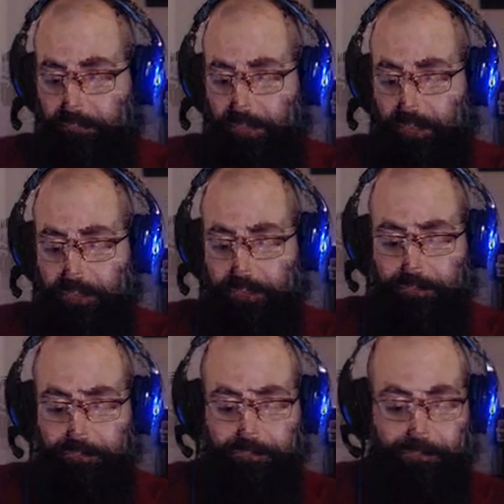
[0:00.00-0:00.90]

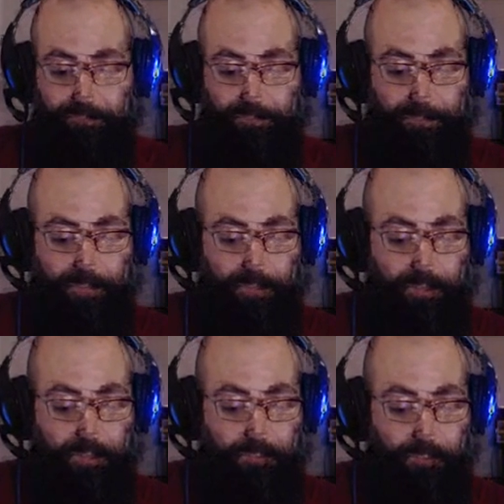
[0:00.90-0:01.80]
um,
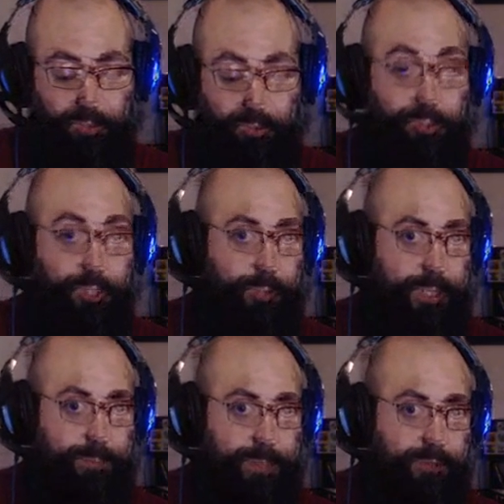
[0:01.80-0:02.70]
well, although
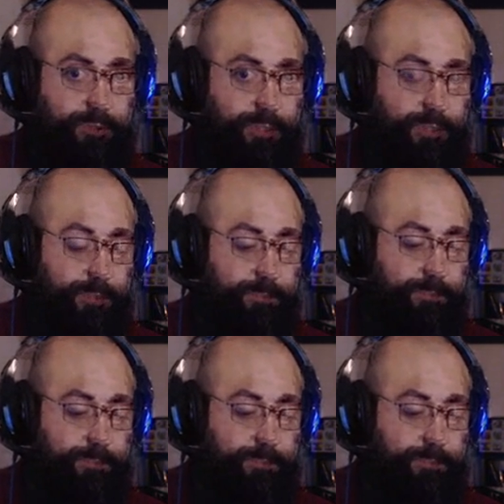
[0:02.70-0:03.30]
he beat the